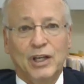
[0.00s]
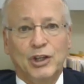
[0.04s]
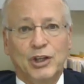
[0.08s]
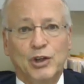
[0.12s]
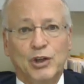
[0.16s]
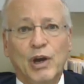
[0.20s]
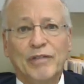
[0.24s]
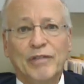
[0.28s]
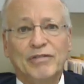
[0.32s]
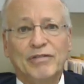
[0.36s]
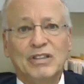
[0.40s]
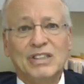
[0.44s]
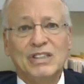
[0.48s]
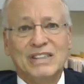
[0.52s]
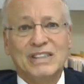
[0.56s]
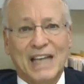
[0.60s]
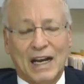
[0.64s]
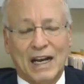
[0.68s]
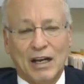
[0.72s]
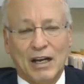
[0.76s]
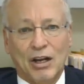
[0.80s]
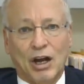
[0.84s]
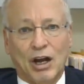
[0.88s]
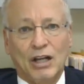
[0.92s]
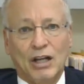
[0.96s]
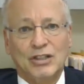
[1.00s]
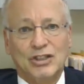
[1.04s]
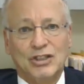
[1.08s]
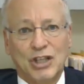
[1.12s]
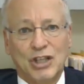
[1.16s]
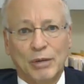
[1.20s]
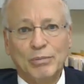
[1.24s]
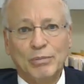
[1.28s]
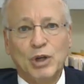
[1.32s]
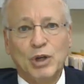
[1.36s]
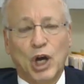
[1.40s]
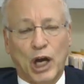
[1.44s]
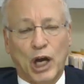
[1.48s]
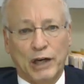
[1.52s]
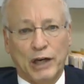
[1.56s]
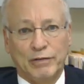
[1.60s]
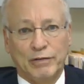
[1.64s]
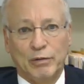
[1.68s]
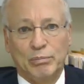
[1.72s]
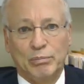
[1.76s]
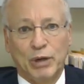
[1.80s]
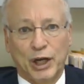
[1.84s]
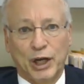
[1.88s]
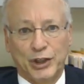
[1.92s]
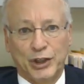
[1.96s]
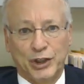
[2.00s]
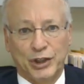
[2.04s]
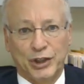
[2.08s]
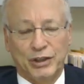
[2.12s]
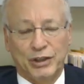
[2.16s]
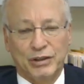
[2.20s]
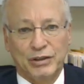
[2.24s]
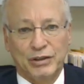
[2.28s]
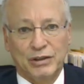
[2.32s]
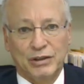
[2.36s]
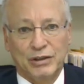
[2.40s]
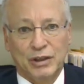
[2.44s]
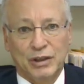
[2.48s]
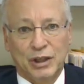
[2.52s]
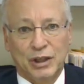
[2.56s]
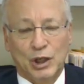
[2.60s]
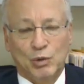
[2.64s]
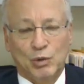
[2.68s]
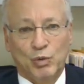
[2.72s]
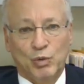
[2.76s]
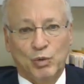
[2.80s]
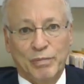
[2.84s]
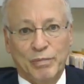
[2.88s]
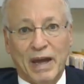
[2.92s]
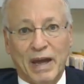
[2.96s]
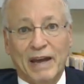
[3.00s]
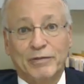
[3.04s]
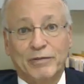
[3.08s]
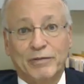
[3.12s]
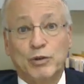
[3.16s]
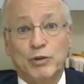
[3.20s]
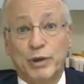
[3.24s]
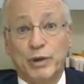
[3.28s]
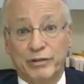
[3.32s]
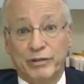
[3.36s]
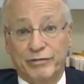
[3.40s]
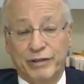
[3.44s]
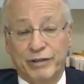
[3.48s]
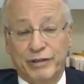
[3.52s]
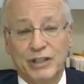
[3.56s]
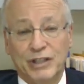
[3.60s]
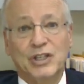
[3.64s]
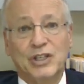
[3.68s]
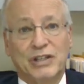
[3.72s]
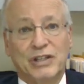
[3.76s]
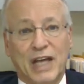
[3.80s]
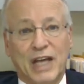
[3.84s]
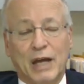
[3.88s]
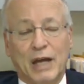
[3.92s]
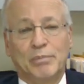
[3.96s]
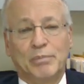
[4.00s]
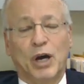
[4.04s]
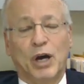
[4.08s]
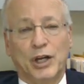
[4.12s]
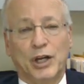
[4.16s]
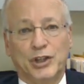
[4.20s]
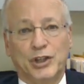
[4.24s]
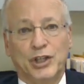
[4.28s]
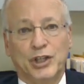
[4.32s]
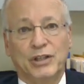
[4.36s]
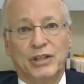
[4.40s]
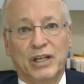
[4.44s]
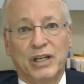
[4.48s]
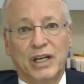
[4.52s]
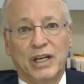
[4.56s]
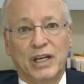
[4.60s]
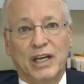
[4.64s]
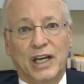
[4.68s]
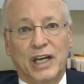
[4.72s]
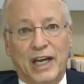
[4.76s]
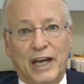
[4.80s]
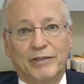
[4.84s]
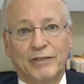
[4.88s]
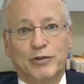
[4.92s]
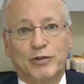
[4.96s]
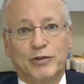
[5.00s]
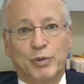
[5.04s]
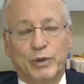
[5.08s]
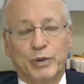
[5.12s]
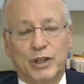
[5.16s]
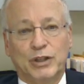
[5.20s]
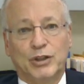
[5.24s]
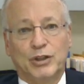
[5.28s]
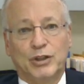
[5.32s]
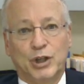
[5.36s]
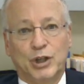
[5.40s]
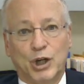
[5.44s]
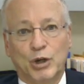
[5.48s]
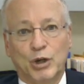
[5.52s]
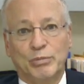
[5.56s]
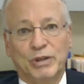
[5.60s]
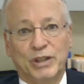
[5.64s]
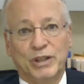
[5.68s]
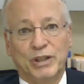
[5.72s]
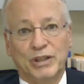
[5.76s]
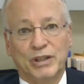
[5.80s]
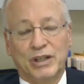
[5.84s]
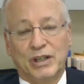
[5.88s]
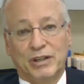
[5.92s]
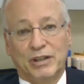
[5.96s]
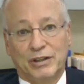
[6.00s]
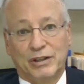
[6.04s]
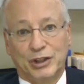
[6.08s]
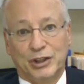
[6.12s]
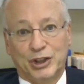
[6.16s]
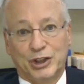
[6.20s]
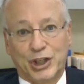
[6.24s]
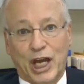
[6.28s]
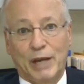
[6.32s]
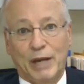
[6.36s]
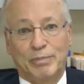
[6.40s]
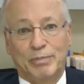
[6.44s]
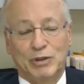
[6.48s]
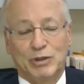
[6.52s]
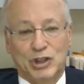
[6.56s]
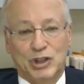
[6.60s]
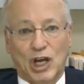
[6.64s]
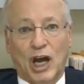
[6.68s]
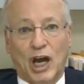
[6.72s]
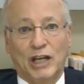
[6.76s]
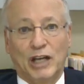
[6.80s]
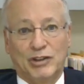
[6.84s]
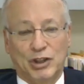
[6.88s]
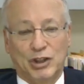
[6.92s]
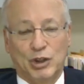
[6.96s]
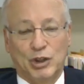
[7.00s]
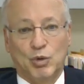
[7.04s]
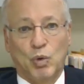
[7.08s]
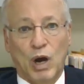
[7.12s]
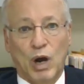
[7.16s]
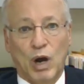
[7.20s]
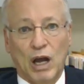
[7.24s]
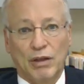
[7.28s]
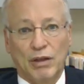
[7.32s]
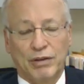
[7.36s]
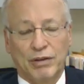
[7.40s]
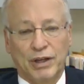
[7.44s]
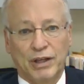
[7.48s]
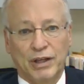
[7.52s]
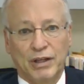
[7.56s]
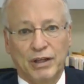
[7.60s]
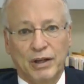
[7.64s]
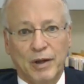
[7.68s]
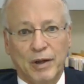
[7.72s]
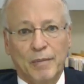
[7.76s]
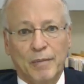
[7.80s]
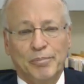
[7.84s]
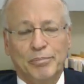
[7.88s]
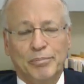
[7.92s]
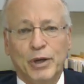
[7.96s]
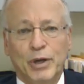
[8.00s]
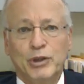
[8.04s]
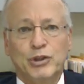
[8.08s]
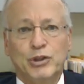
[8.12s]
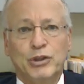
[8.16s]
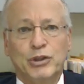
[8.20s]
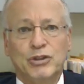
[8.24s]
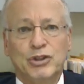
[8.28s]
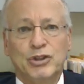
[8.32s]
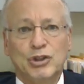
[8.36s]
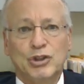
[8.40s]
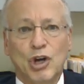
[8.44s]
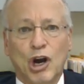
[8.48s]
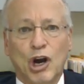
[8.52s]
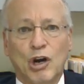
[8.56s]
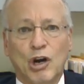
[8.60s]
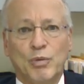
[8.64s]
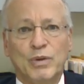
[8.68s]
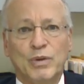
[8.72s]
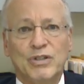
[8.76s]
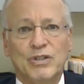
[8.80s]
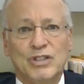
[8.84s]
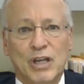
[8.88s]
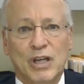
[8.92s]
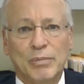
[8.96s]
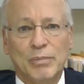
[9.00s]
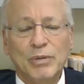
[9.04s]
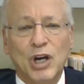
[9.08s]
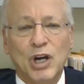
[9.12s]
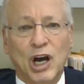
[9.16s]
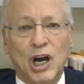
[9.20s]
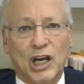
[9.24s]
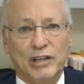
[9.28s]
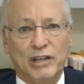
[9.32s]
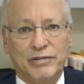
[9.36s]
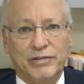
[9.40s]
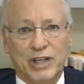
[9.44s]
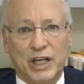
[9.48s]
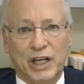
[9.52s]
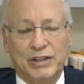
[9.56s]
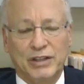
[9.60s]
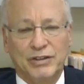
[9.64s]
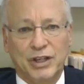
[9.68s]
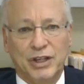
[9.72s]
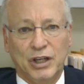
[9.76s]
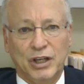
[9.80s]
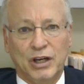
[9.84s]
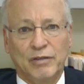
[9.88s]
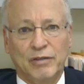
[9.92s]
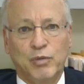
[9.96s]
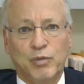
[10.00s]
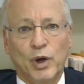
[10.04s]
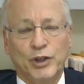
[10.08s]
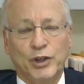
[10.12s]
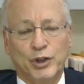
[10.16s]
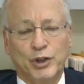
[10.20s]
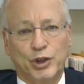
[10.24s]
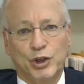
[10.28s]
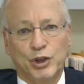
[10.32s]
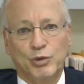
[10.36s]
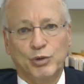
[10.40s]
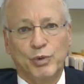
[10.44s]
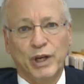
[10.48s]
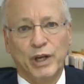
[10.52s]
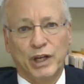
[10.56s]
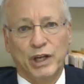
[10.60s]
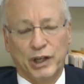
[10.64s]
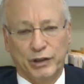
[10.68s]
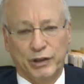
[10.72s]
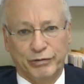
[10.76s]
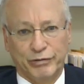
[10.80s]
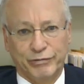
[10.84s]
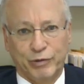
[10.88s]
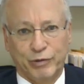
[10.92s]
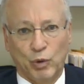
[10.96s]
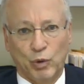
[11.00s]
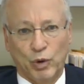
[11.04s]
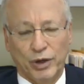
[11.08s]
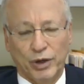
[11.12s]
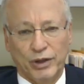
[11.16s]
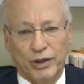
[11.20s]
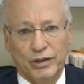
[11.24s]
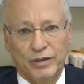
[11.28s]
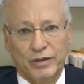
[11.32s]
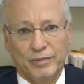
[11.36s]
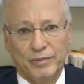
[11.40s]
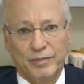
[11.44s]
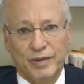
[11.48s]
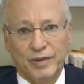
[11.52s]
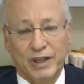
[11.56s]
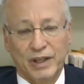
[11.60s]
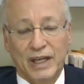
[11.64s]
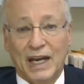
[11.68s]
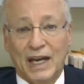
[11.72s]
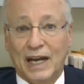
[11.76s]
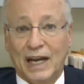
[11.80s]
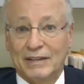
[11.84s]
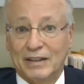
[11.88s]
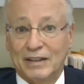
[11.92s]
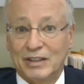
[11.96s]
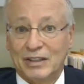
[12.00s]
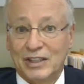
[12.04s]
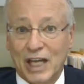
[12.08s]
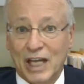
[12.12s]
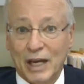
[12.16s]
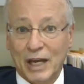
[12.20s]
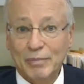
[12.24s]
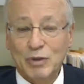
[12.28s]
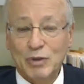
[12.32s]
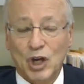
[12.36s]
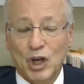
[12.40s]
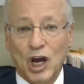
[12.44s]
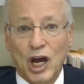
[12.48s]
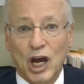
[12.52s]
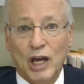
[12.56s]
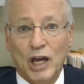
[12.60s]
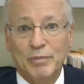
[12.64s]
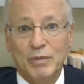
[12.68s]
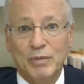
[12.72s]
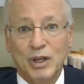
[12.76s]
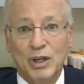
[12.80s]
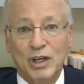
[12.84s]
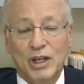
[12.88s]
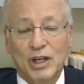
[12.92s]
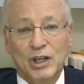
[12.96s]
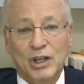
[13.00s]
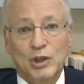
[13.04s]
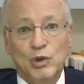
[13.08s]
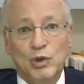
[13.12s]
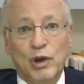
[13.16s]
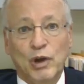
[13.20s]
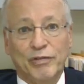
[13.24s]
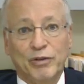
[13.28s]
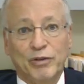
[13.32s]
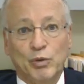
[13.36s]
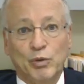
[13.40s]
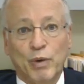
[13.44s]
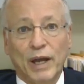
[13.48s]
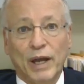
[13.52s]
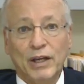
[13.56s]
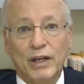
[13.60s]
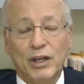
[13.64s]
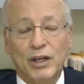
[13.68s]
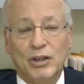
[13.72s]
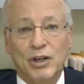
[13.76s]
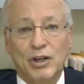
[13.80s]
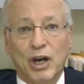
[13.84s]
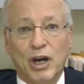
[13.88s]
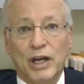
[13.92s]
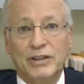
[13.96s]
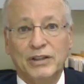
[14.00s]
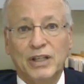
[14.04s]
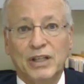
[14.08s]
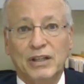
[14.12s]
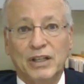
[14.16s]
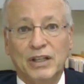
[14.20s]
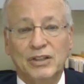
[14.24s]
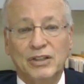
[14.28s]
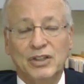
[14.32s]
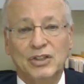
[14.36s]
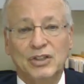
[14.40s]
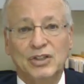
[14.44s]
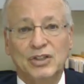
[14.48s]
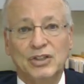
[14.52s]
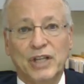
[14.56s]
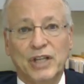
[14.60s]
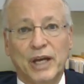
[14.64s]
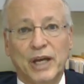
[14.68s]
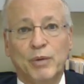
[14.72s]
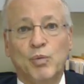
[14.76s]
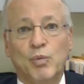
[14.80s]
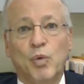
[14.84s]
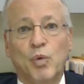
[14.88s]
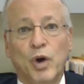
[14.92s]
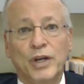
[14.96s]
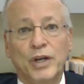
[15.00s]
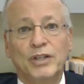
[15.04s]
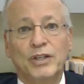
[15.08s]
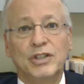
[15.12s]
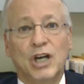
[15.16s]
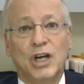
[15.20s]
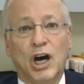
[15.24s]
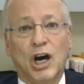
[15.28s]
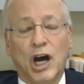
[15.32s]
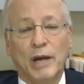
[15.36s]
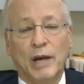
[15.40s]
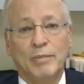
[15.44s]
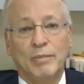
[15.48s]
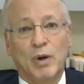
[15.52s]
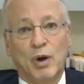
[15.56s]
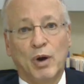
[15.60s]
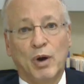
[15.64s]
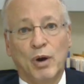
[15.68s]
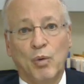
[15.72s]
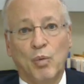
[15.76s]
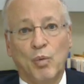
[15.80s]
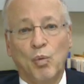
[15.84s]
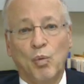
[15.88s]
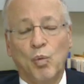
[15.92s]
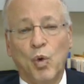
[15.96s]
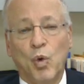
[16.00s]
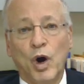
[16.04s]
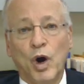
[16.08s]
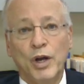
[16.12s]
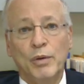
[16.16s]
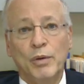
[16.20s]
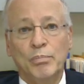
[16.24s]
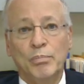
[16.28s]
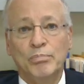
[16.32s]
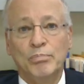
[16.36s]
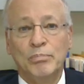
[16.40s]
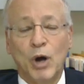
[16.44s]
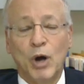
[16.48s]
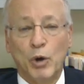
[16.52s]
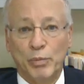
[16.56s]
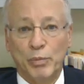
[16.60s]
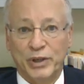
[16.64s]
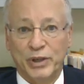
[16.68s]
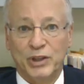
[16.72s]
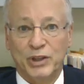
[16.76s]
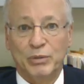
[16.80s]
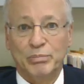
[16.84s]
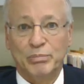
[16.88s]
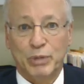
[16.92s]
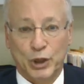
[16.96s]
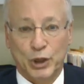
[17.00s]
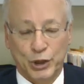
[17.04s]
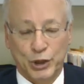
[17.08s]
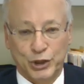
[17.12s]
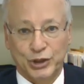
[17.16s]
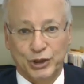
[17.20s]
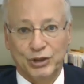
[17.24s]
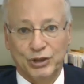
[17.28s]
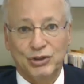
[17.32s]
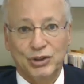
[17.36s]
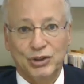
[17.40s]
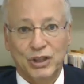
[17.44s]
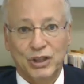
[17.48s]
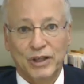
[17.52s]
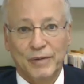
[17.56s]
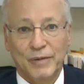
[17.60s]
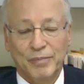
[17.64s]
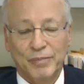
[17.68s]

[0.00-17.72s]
You have to settle on some kind of a budget. We may have to revisit that budget after we determine the shape, size, and quality, but you should start with some kind of an idea of what you can really afford. At the same time, you have to recognize that this isn't a one-time, one-moment purchase.